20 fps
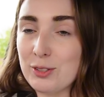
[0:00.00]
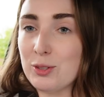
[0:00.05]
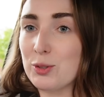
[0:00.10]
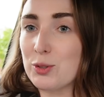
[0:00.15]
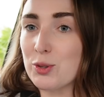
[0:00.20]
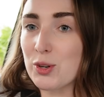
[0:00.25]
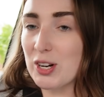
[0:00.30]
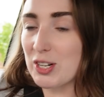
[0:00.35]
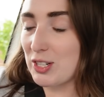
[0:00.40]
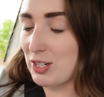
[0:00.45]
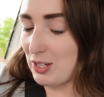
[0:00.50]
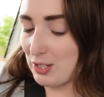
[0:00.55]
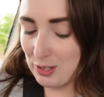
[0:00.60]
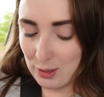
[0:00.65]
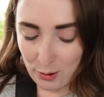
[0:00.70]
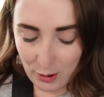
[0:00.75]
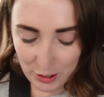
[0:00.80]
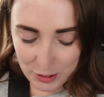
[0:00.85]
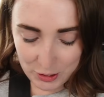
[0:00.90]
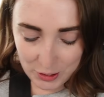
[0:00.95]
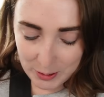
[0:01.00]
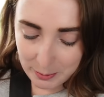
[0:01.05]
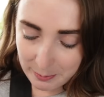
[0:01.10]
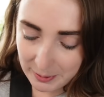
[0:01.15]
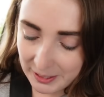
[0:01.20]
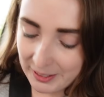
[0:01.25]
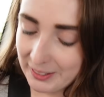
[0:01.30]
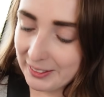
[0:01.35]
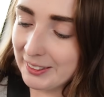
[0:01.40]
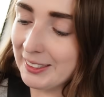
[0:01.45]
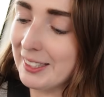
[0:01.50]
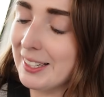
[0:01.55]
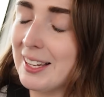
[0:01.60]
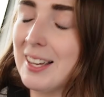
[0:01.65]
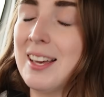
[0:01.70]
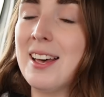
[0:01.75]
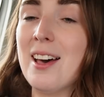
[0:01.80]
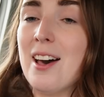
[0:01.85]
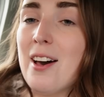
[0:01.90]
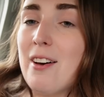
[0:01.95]
nutritious, gorgeous meal
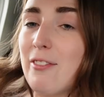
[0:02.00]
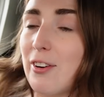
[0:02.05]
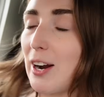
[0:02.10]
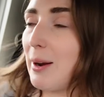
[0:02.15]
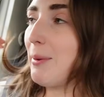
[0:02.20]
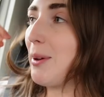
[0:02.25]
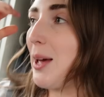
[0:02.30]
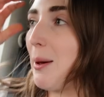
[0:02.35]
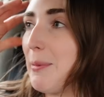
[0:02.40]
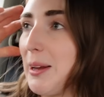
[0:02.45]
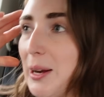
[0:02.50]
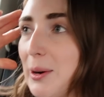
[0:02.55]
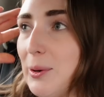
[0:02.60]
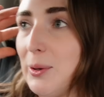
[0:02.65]
for him coming